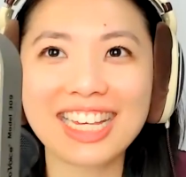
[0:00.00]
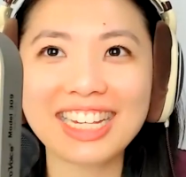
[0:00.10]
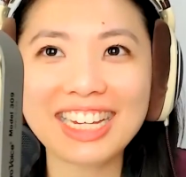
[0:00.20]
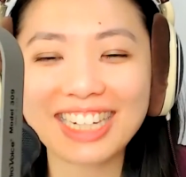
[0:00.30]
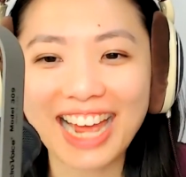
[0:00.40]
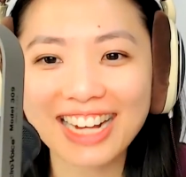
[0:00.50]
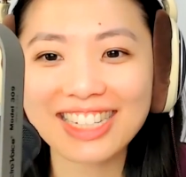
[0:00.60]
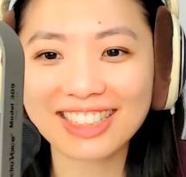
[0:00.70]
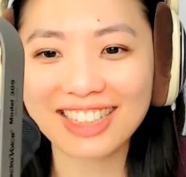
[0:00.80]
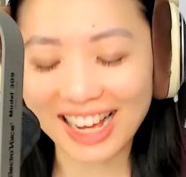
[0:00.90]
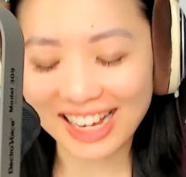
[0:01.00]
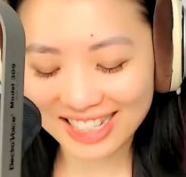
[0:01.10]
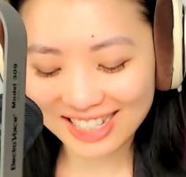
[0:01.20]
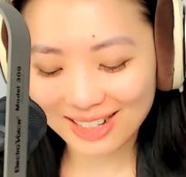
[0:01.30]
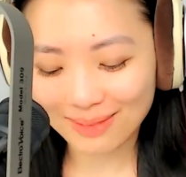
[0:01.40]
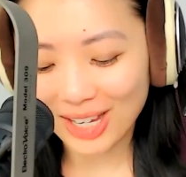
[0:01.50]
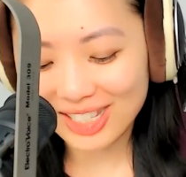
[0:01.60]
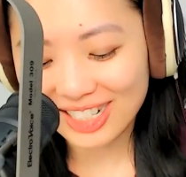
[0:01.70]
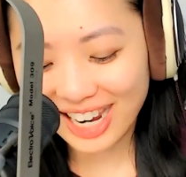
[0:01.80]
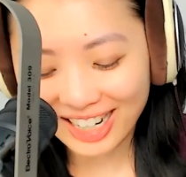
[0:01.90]
taking an acting class,
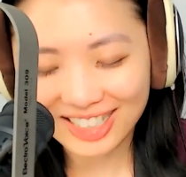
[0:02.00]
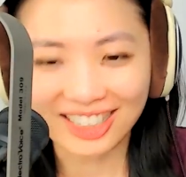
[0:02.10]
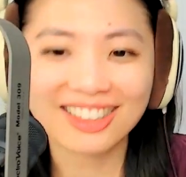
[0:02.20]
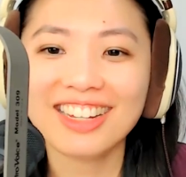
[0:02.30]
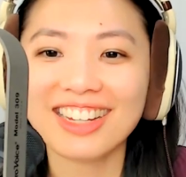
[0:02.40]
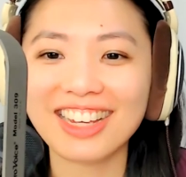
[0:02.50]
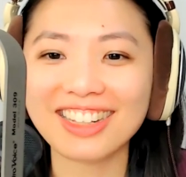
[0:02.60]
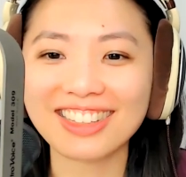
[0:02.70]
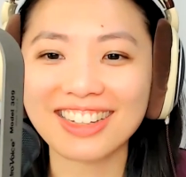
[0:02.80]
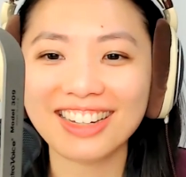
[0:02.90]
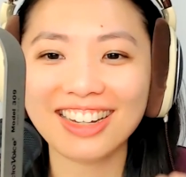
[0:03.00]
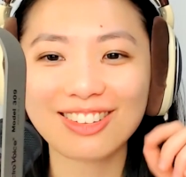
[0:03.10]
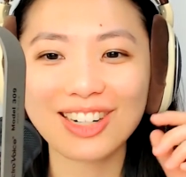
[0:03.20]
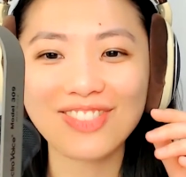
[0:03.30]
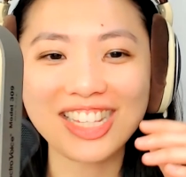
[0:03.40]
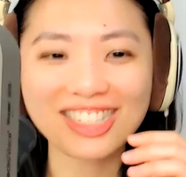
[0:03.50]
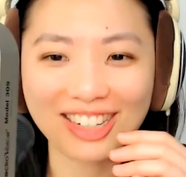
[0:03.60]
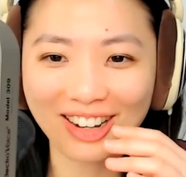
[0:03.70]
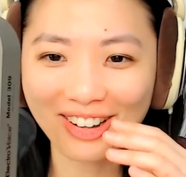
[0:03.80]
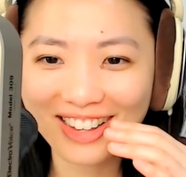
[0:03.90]
Boston acting, in uh, three months
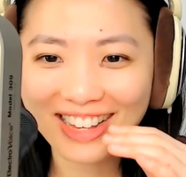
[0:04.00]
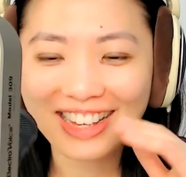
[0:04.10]
ago.